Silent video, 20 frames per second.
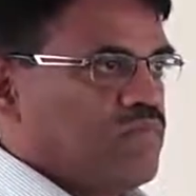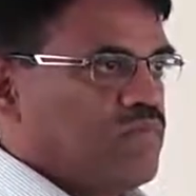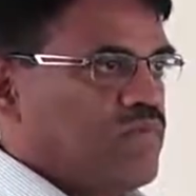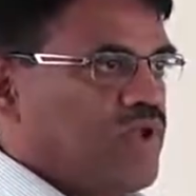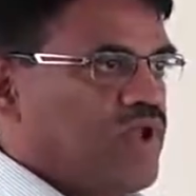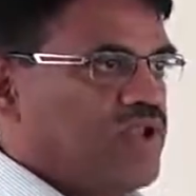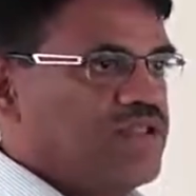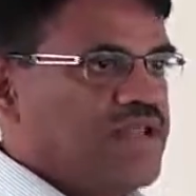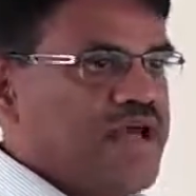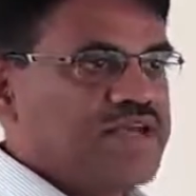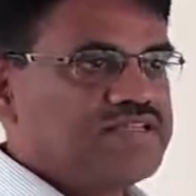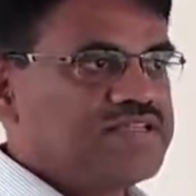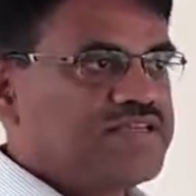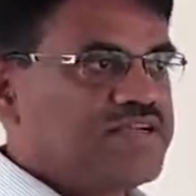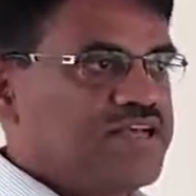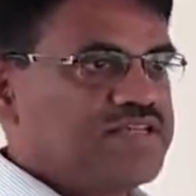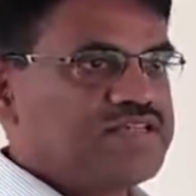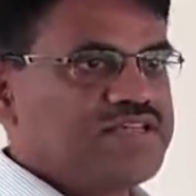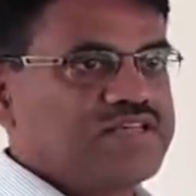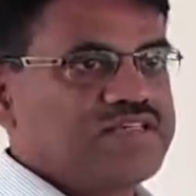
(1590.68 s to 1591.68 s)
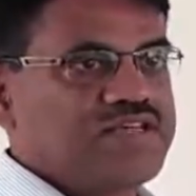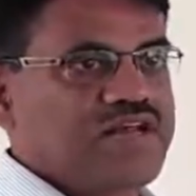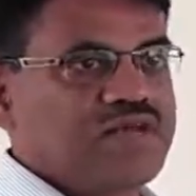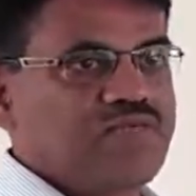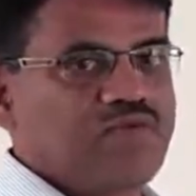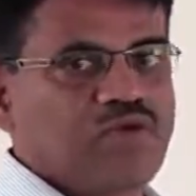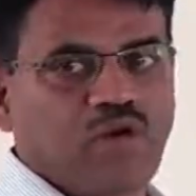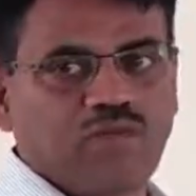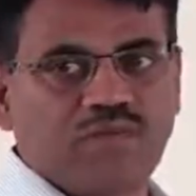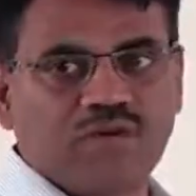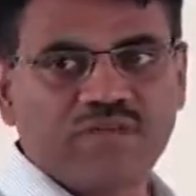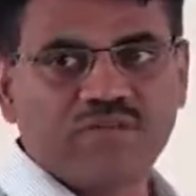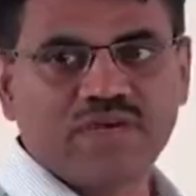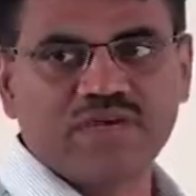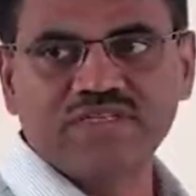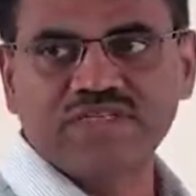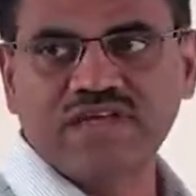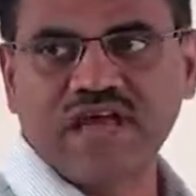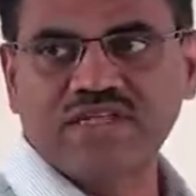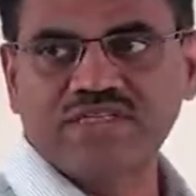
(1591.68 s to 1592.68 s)
Right? That's a decision problem
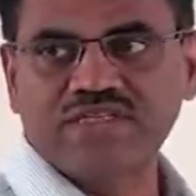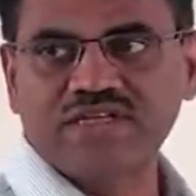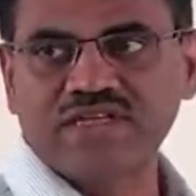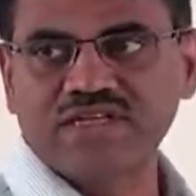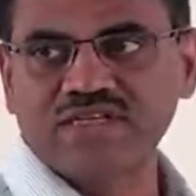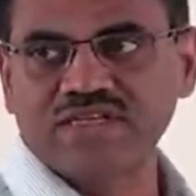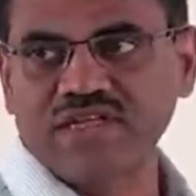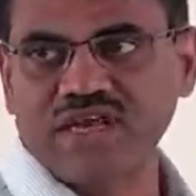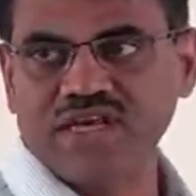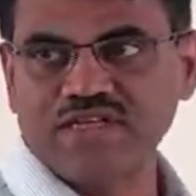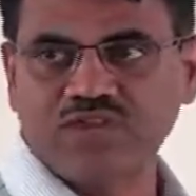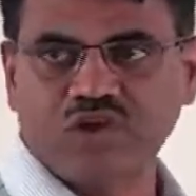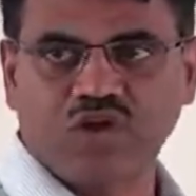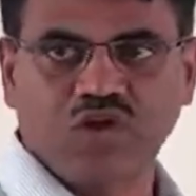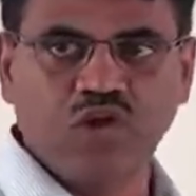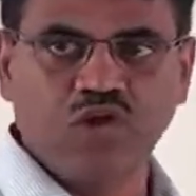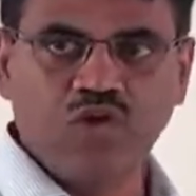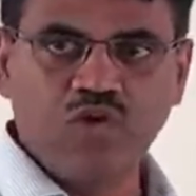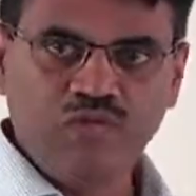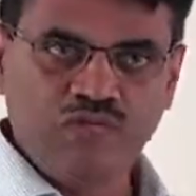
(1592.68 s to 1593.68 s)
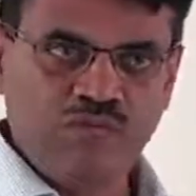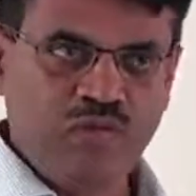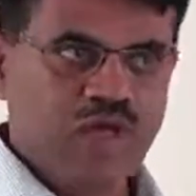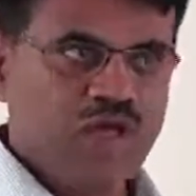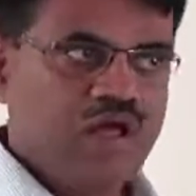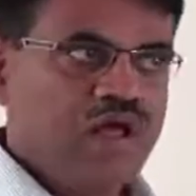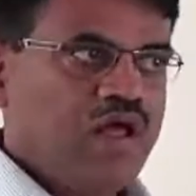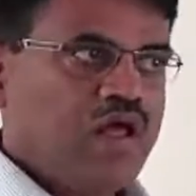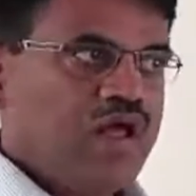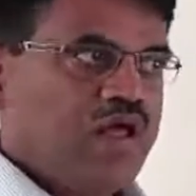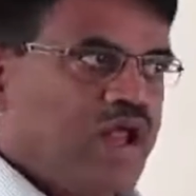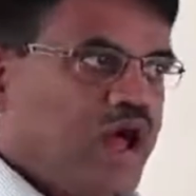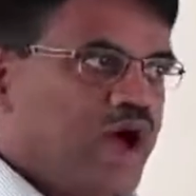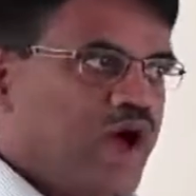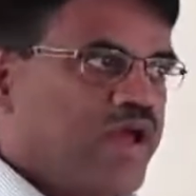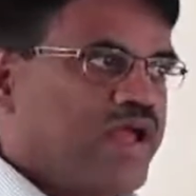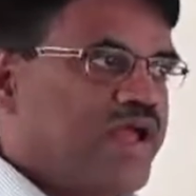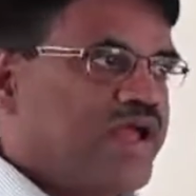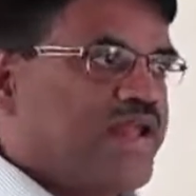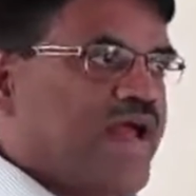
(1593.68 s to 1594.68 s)
because the answer is yes or no. Now
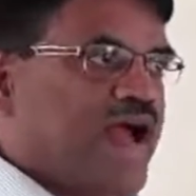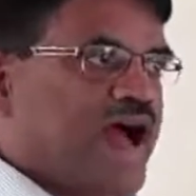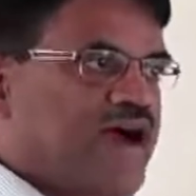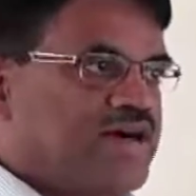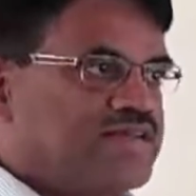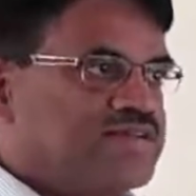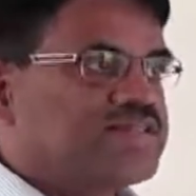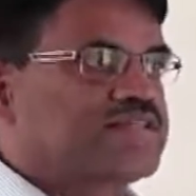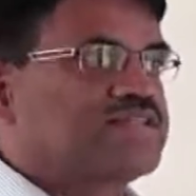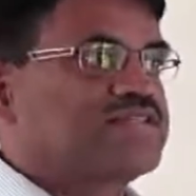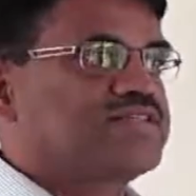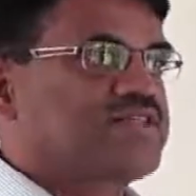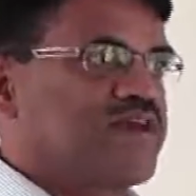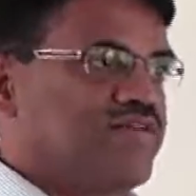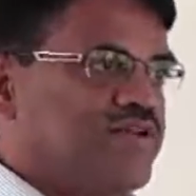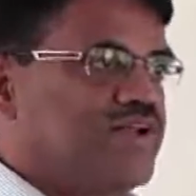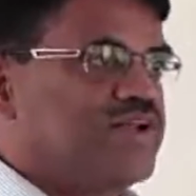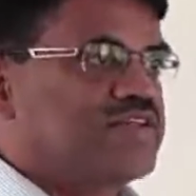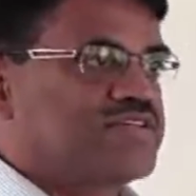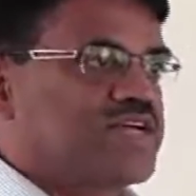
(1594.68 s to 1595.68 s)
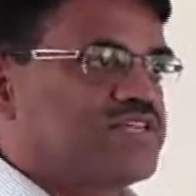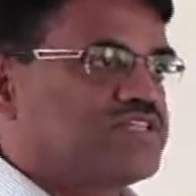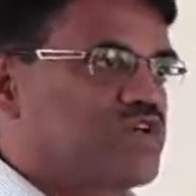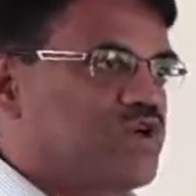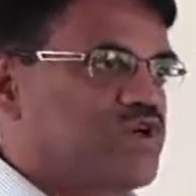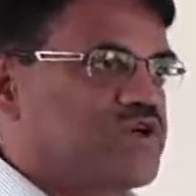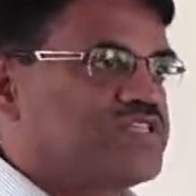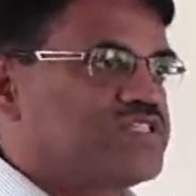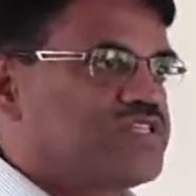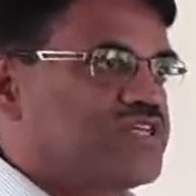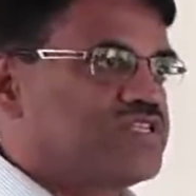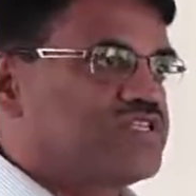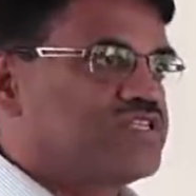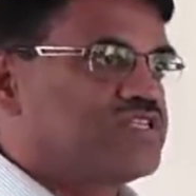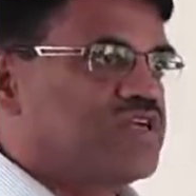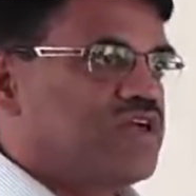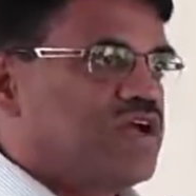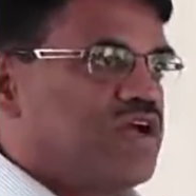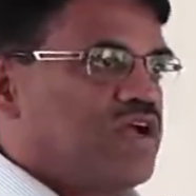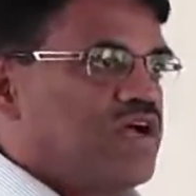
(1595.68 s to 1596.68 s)
I can ask several such questions
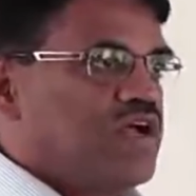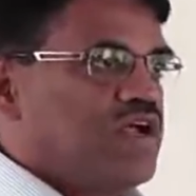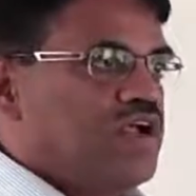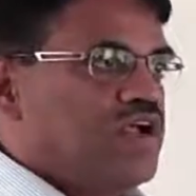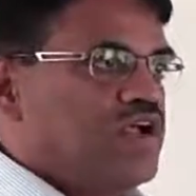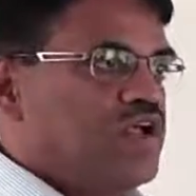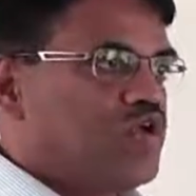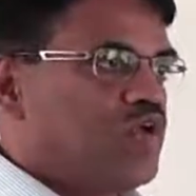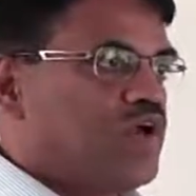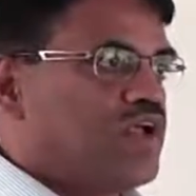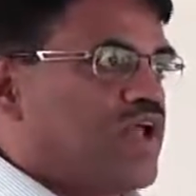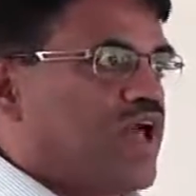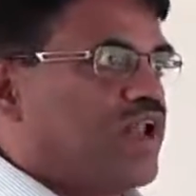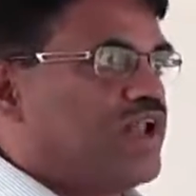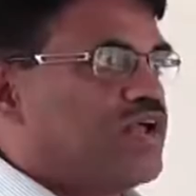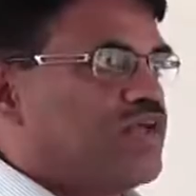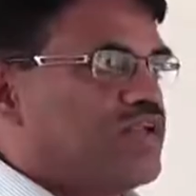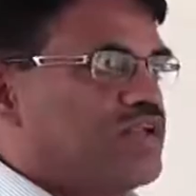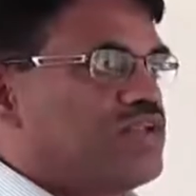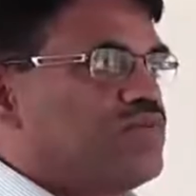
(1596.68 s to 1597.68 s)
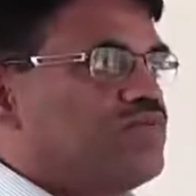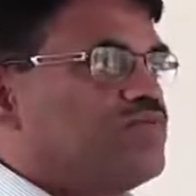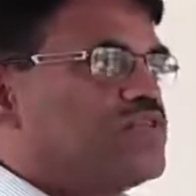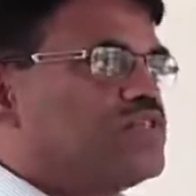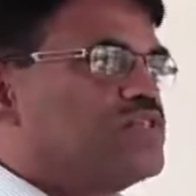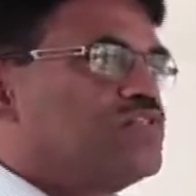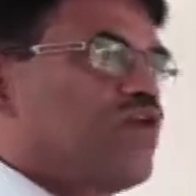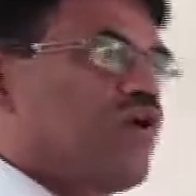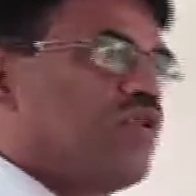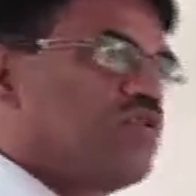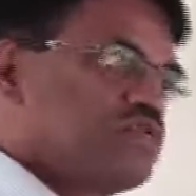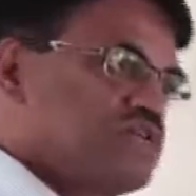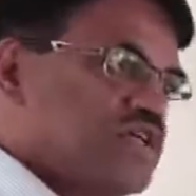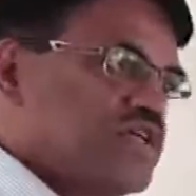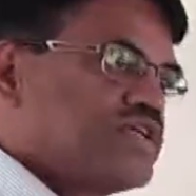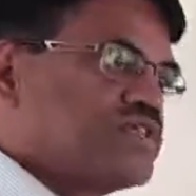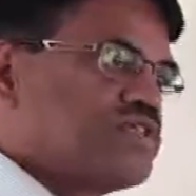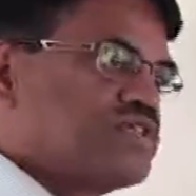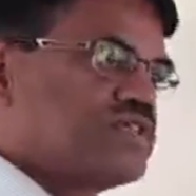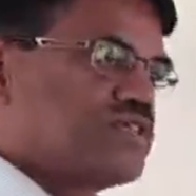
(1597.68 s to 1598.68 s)
to an algorithm which solves a
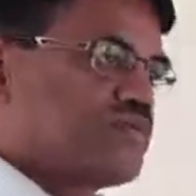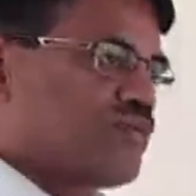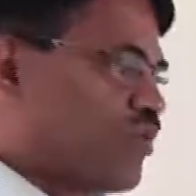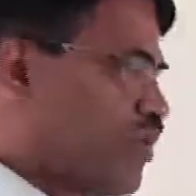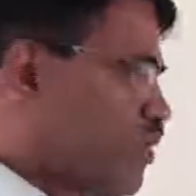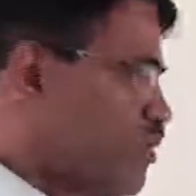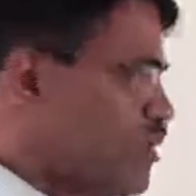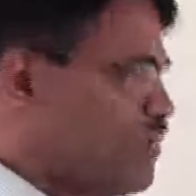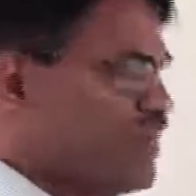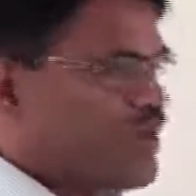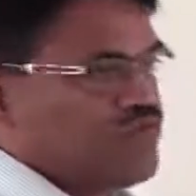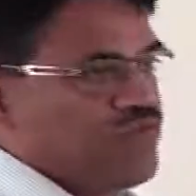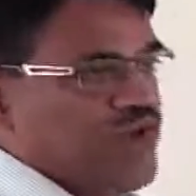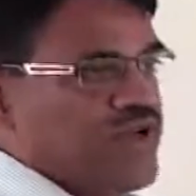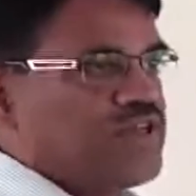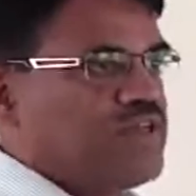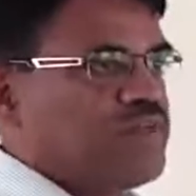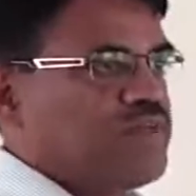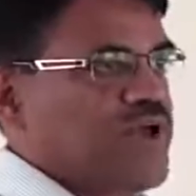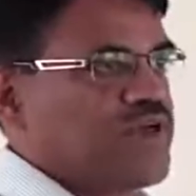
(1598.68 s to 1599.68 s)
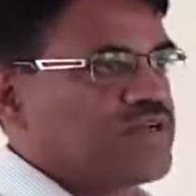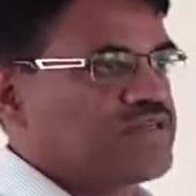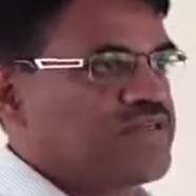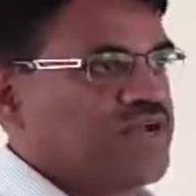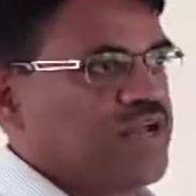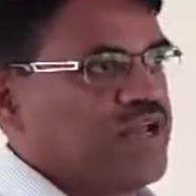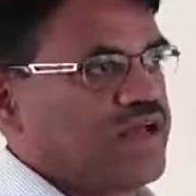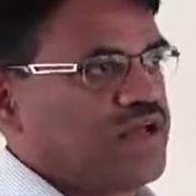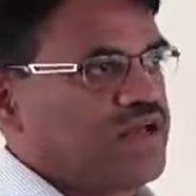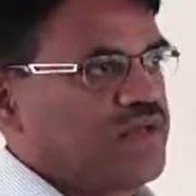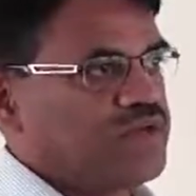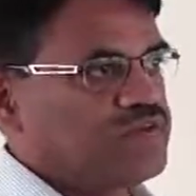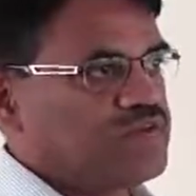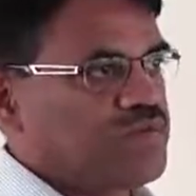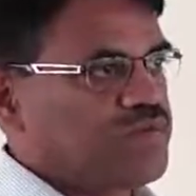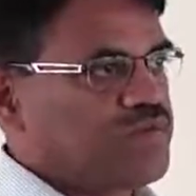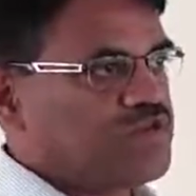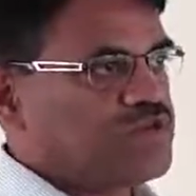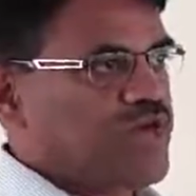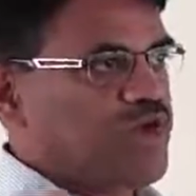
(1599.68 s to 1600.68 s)
decision problem and find the max click.
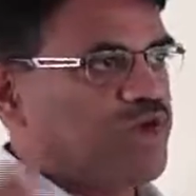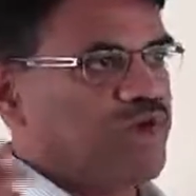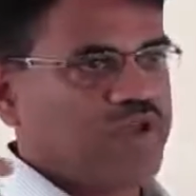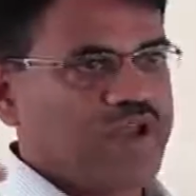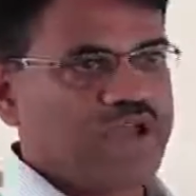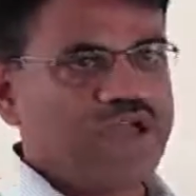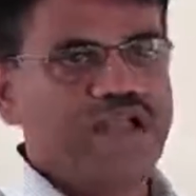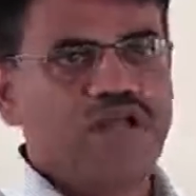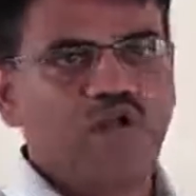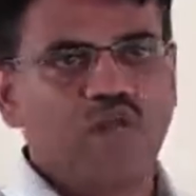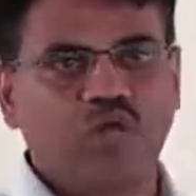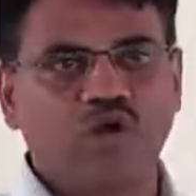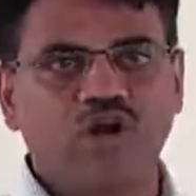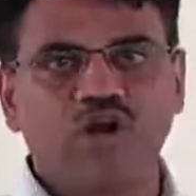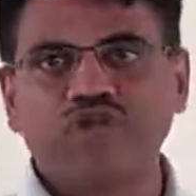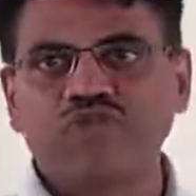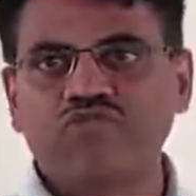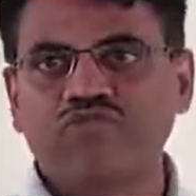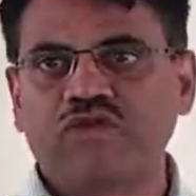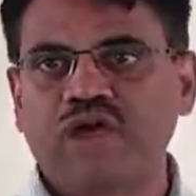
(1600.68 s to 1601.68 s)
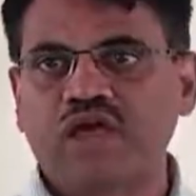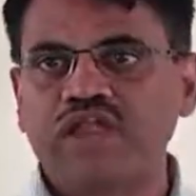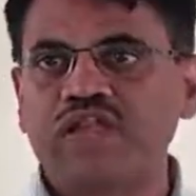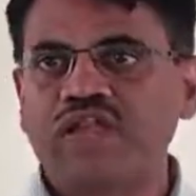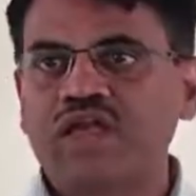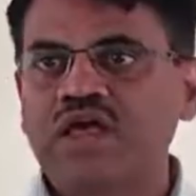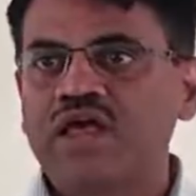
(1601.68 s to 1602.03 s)
Suppose I really want to find